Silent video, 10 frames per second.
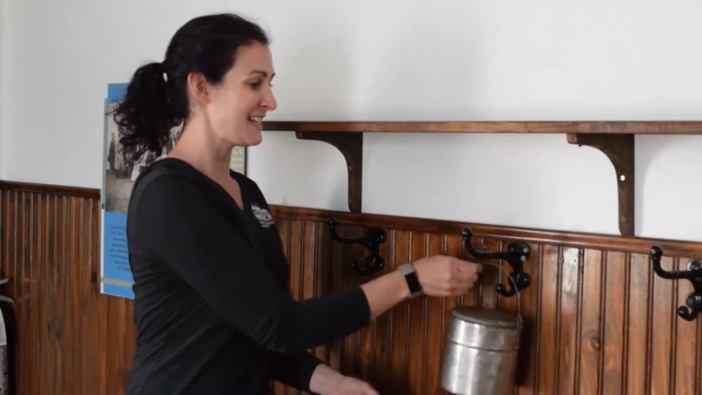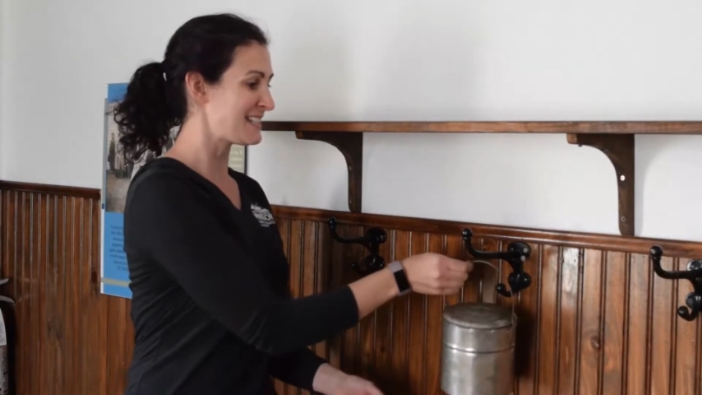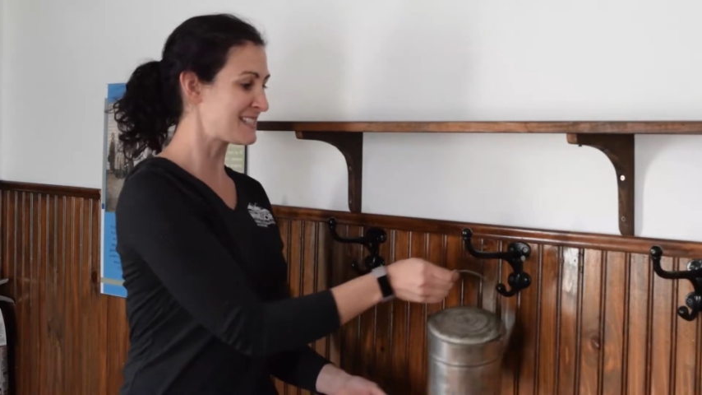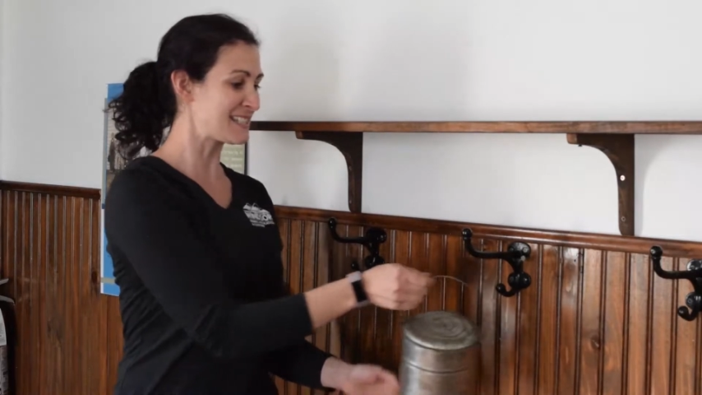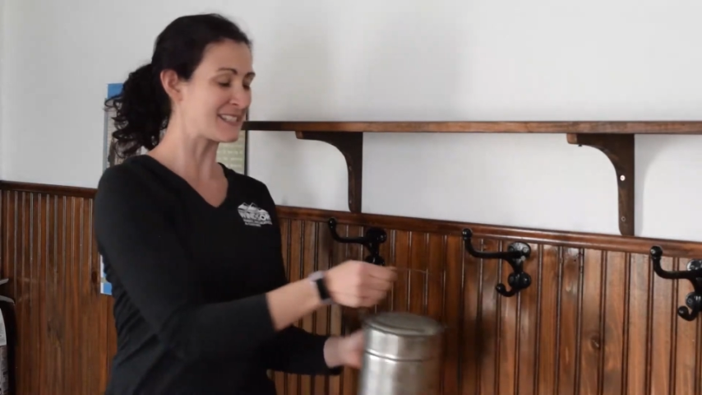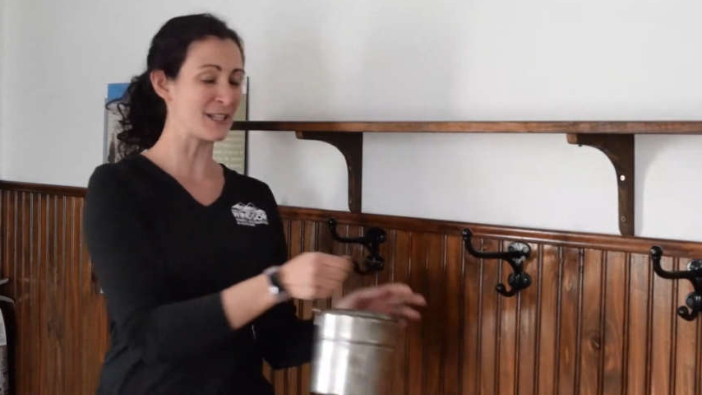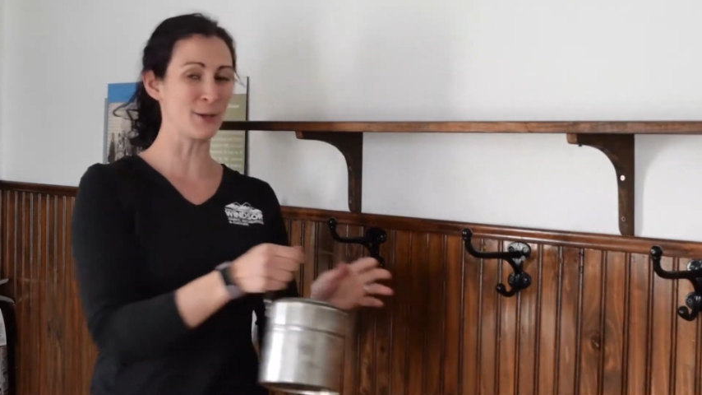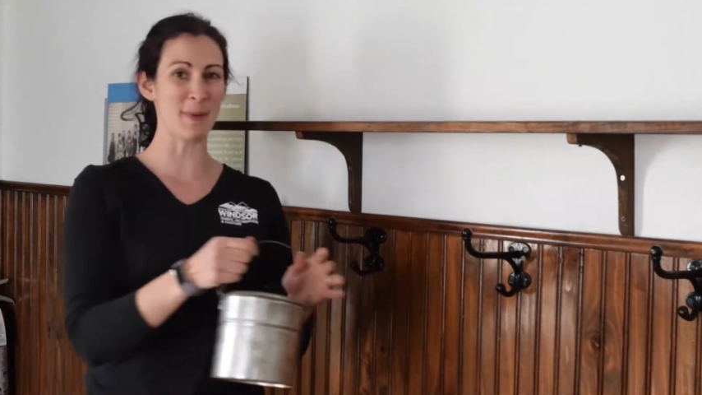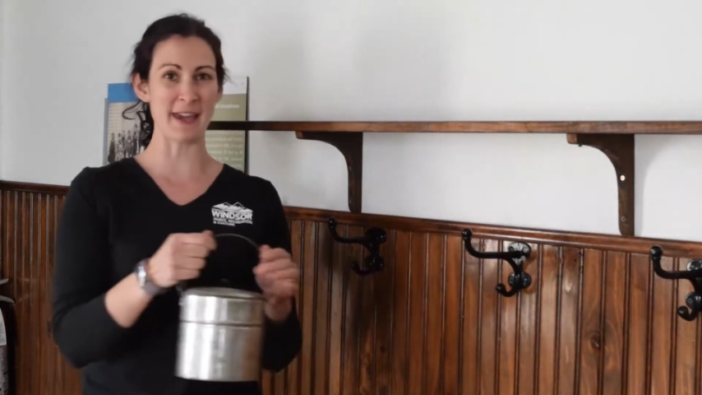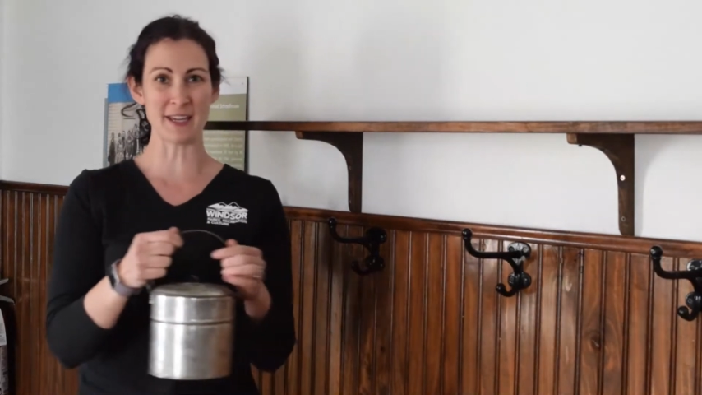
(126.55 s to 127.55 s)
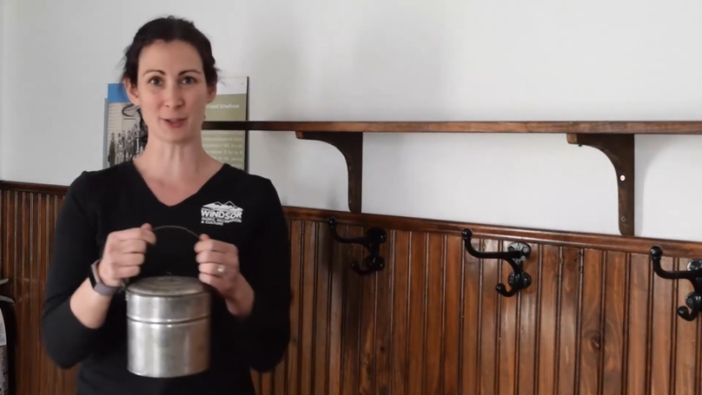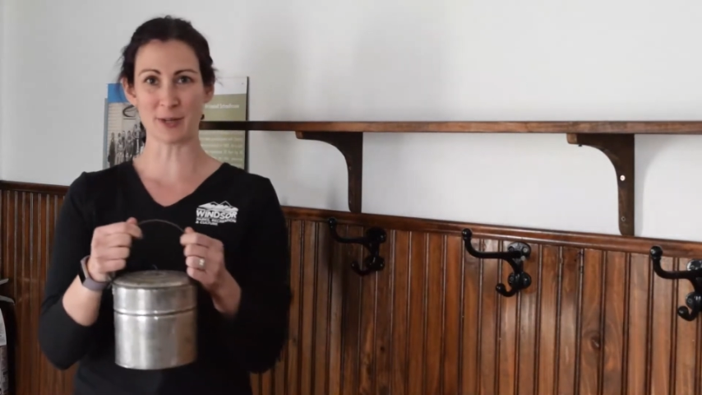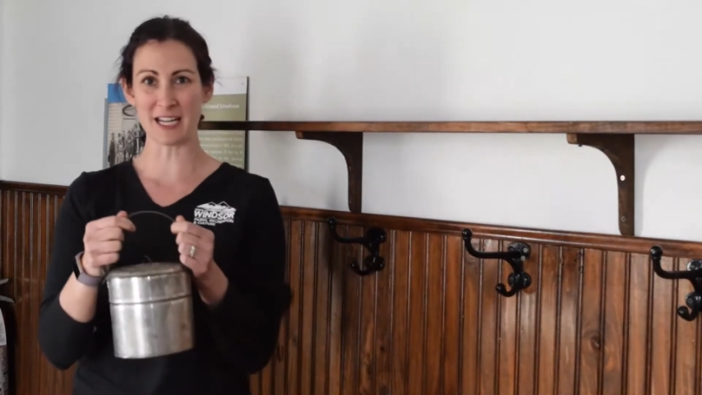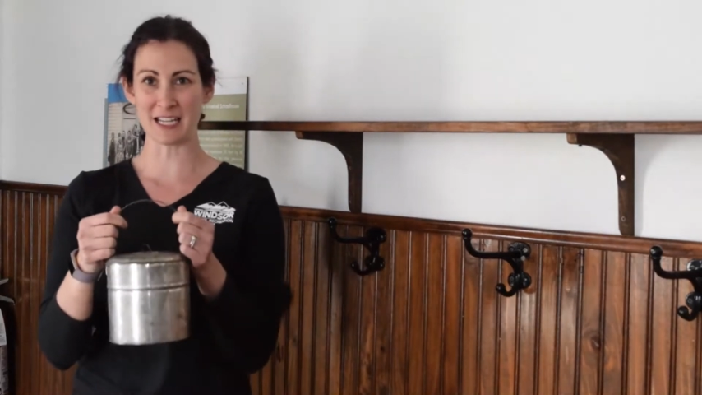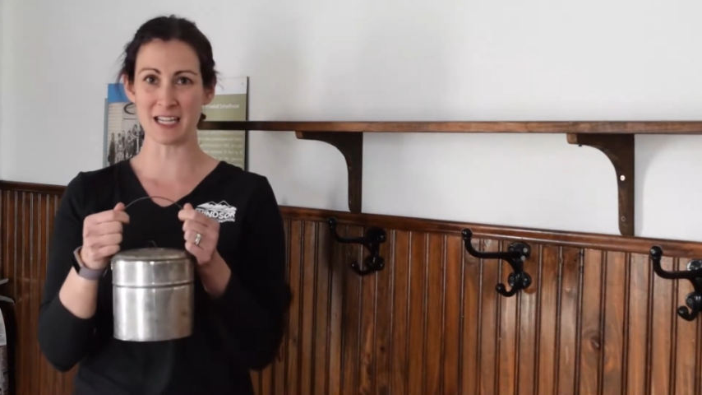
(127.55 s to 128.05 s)
is this little pail
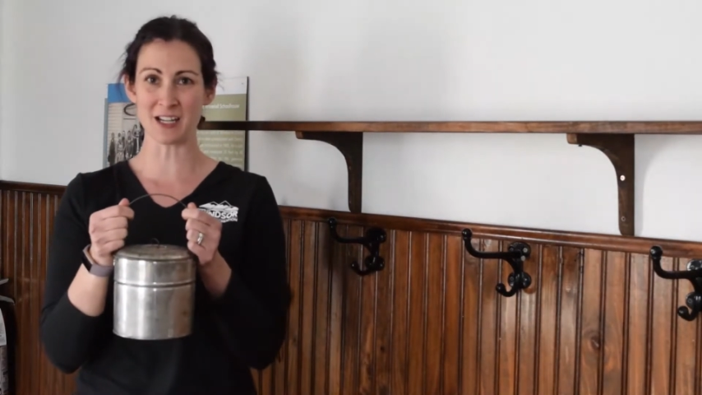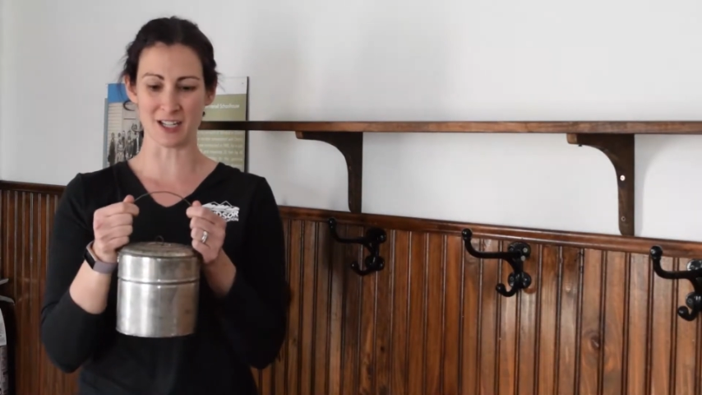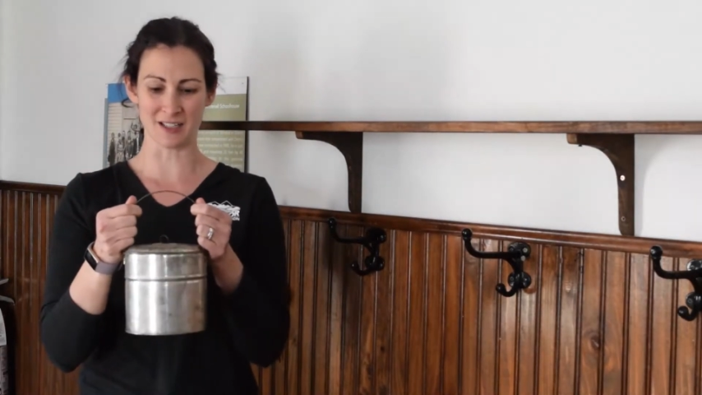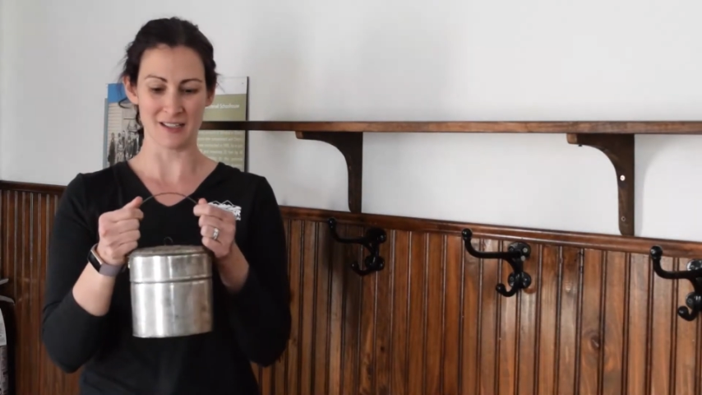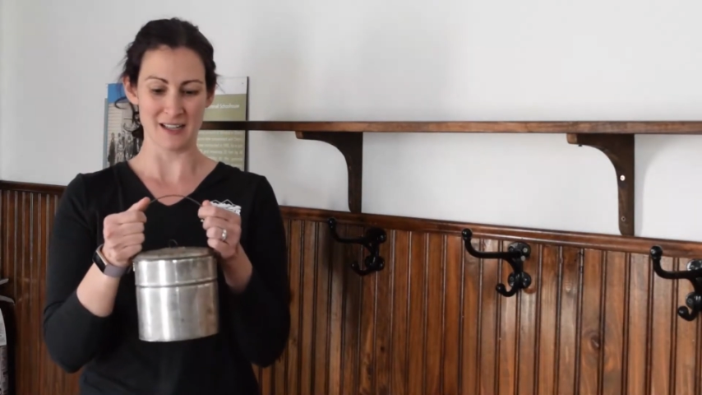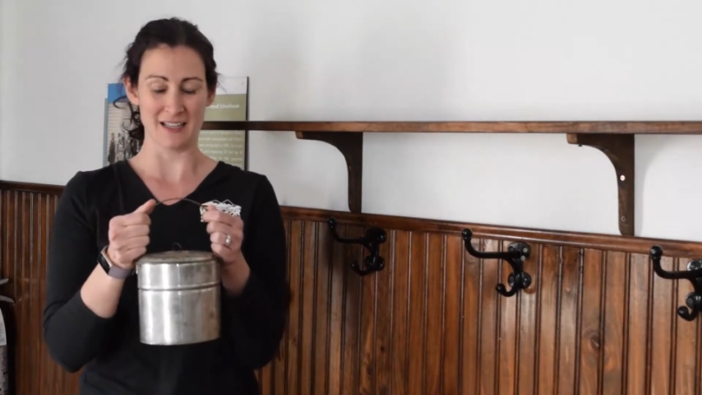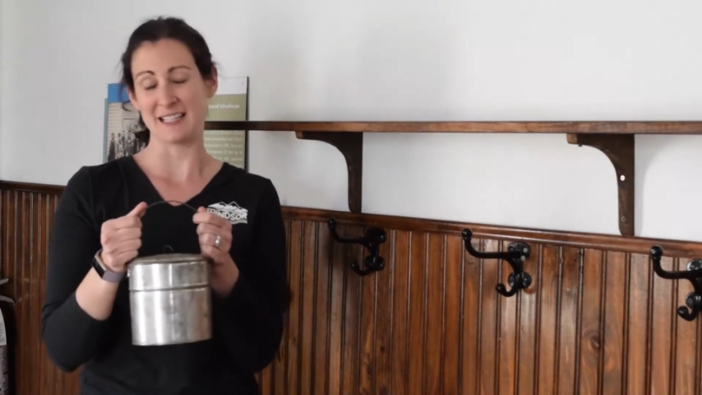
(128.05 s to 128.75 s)
right here.